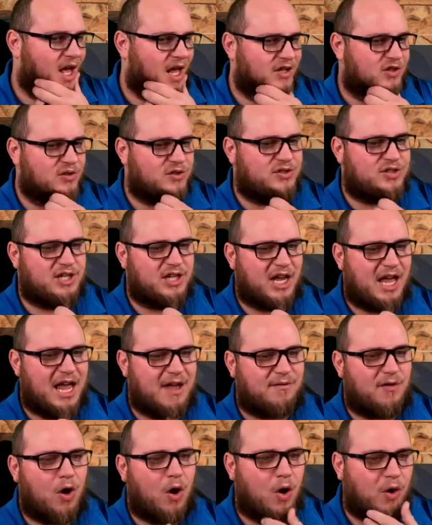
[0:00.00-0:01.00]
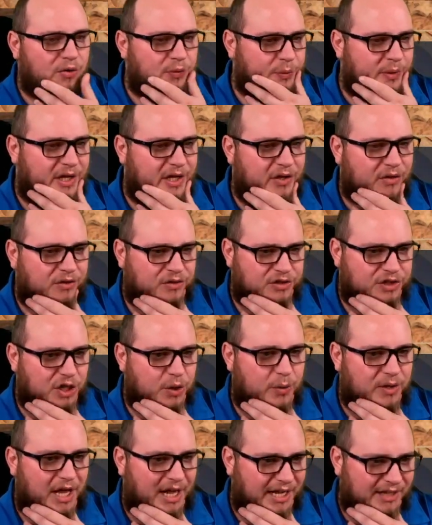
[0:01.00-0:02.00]
you can see I have all 3 healers
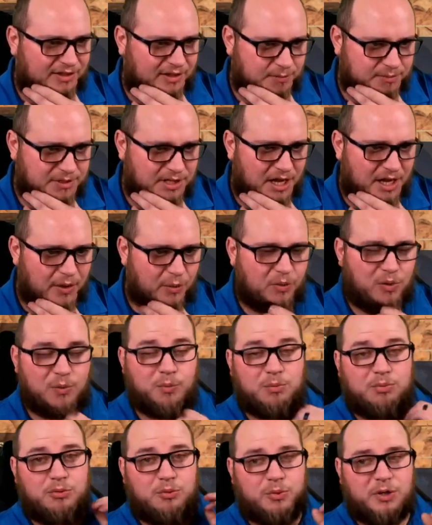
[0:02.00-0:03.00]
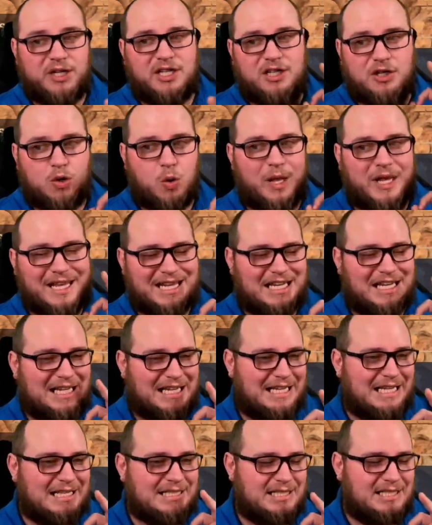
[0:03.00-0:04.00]
going. I get them down pretty quick and
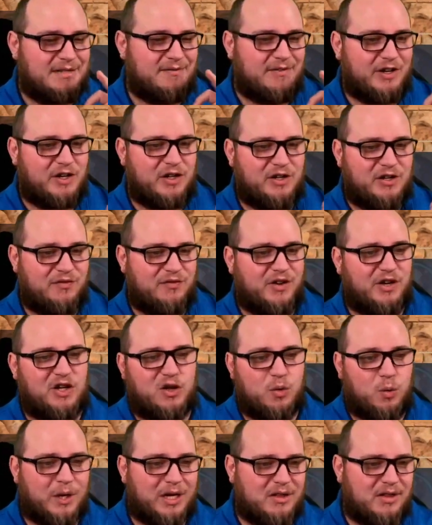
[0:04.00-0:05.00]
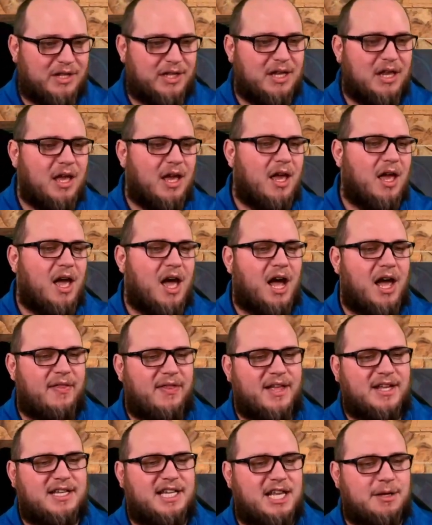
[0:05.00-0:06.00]
easy, very, very quickly.
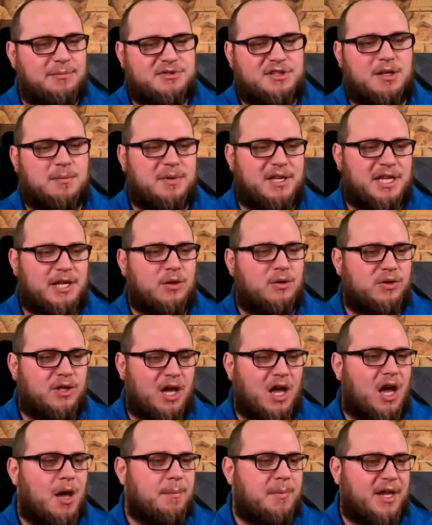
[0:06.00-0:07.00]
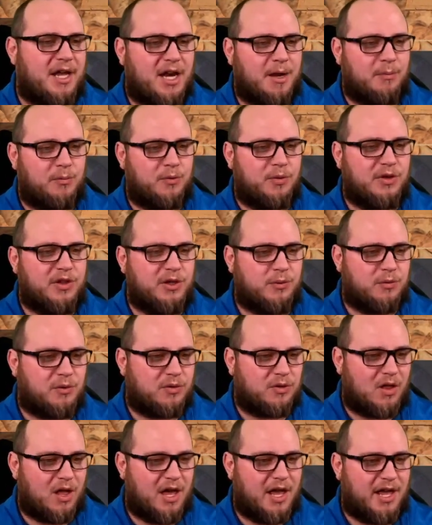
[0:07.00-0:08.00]
And that keeps them healed up. And I'm really
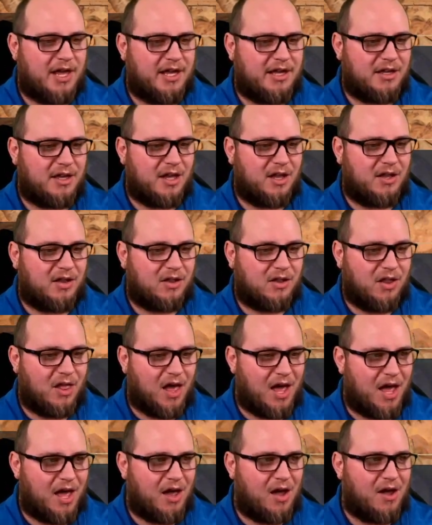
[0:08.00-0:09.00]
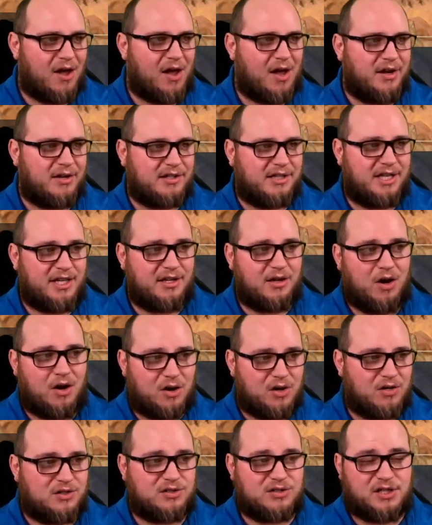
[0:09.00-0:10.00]
relying a lot on King
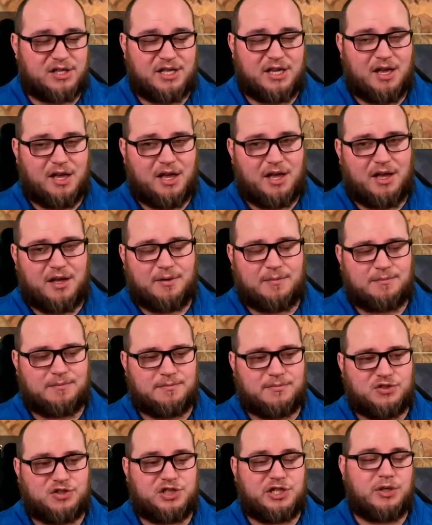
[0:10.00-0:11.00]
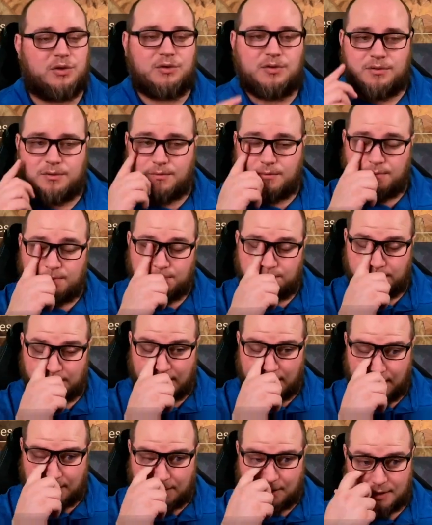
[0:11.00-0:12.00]
Har's shield
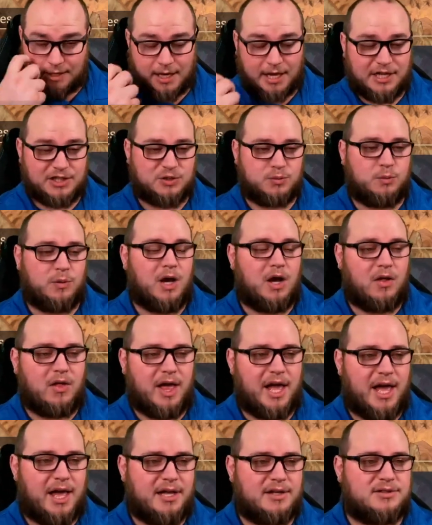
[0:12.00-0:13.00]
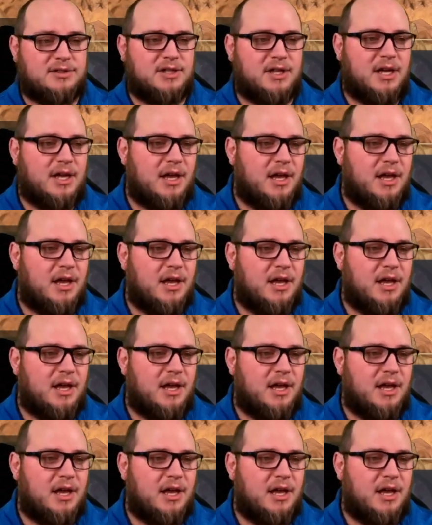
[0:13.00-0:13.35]
mechanic, as well as